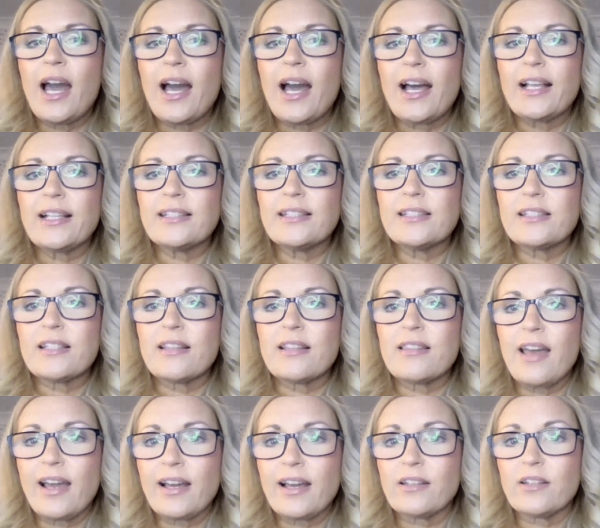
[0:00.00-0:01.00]
And
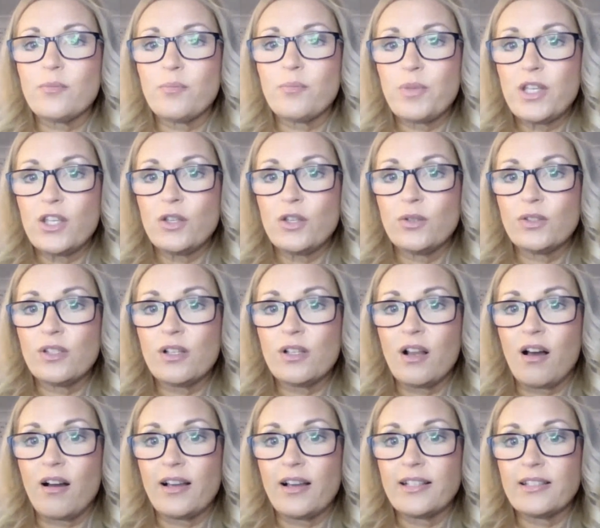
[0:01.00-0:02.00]
that could be
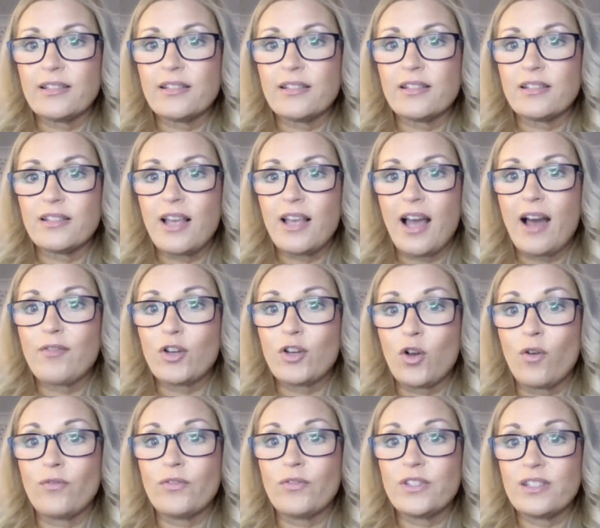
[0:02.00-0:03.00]
utilized to have a
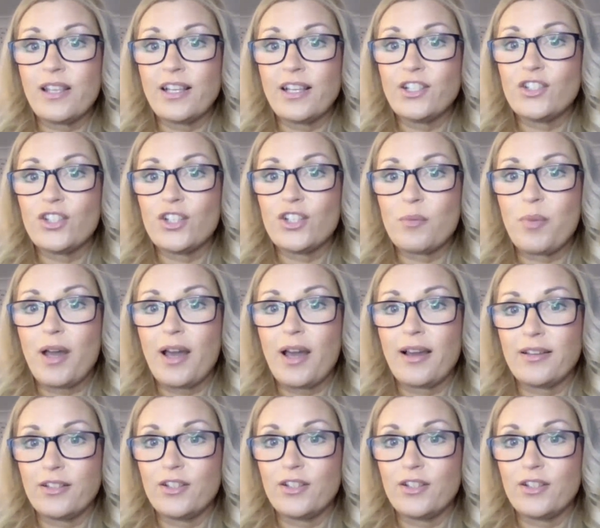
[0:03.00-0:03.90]
conversation about,